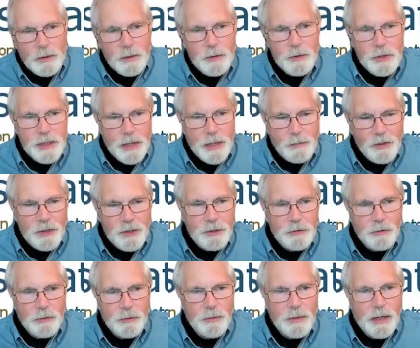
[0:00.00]
step us
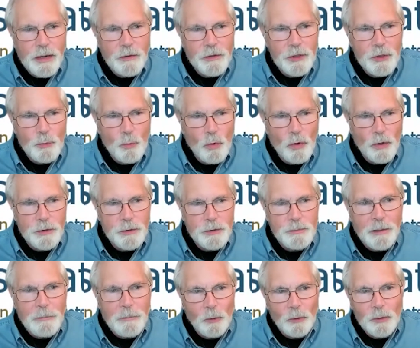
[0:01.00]
through how this works.
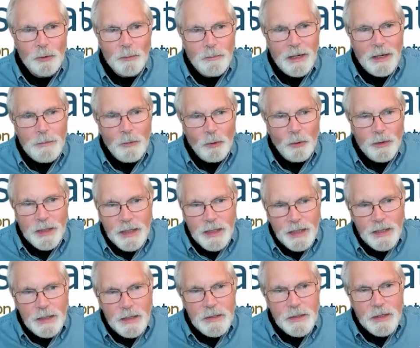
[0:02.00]
People people
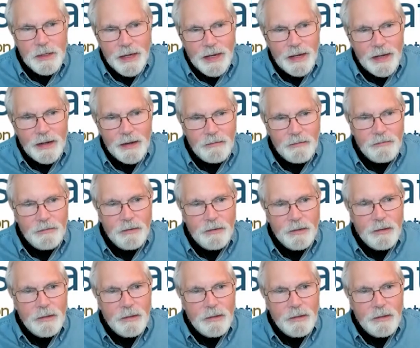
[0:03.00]
need to have